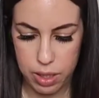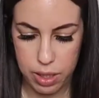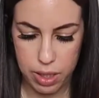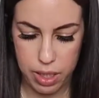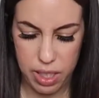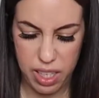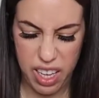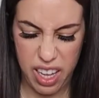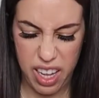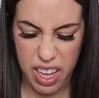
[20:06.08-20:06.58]

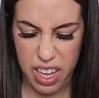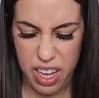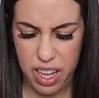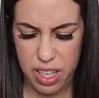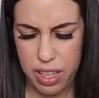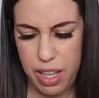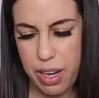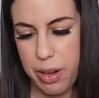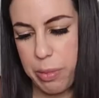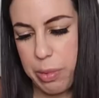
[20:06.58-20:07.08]
Yeah,
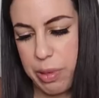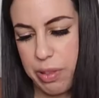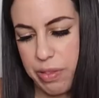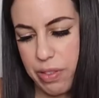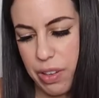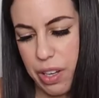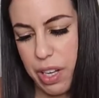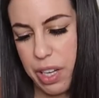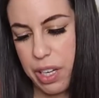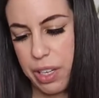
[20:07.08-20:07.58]
that'll be
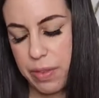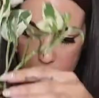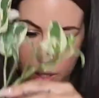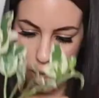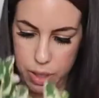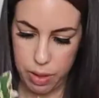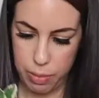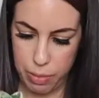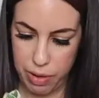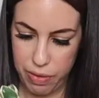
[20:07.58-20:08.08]
fine.
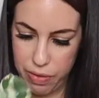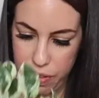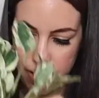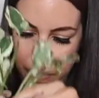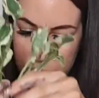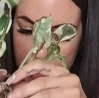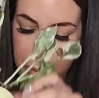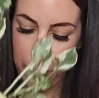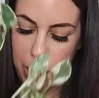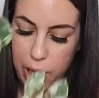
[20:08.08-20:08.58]
My
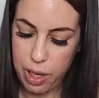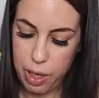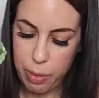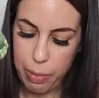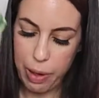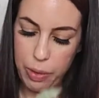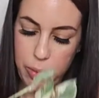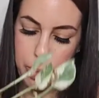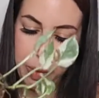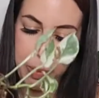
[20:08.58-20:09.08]
favorite part
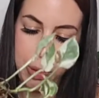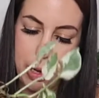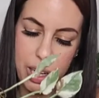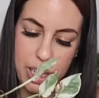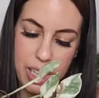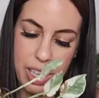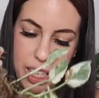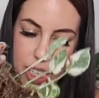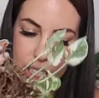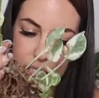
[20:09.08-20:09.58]
about
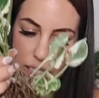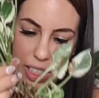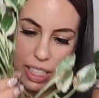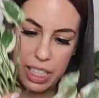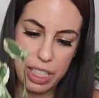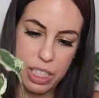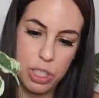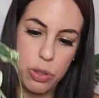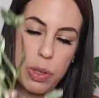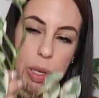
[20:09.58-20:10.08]
repotting is
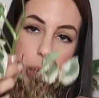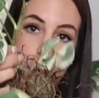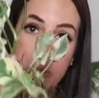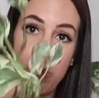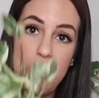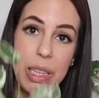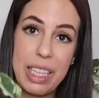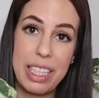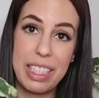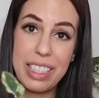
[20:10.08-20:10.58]
like you can
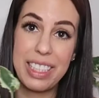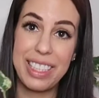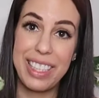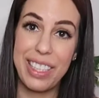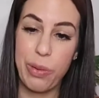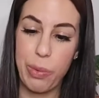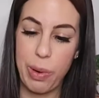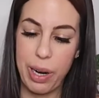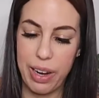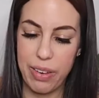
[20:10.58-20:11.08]
place
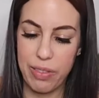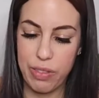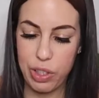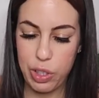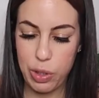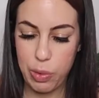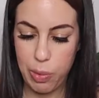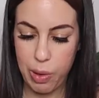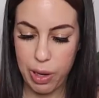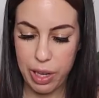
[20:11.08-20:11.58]
it wherever
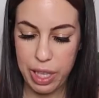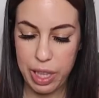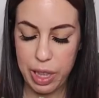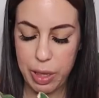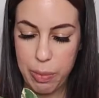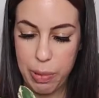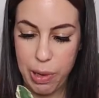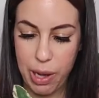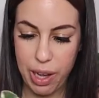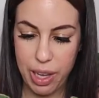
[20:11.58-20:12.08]
you want in the
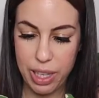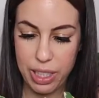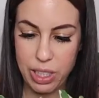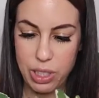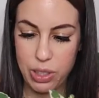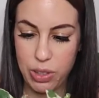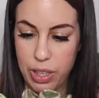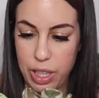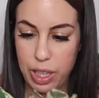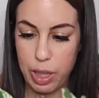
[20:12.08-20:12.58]
pot
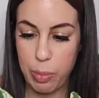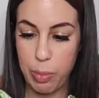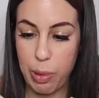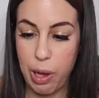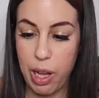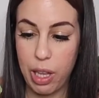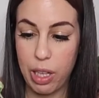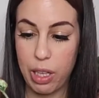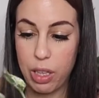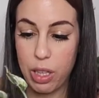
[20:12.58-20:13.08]
so that the
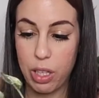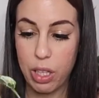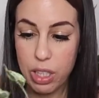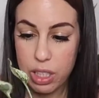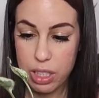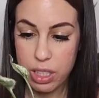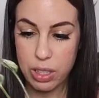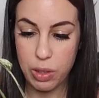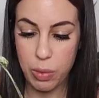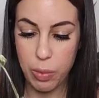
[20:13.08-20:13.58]
pot
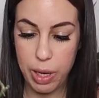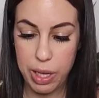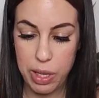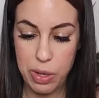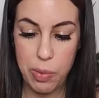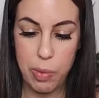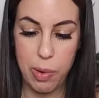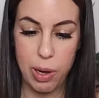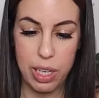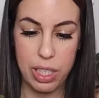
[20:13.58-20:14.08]
looks the way
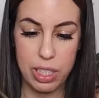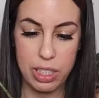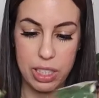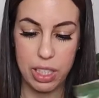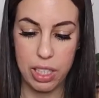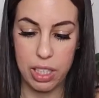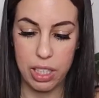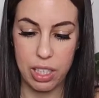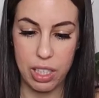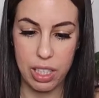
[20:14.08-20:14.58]
you want it to
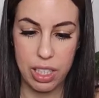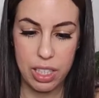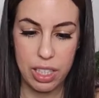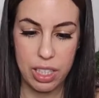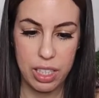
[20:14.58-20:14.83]
look.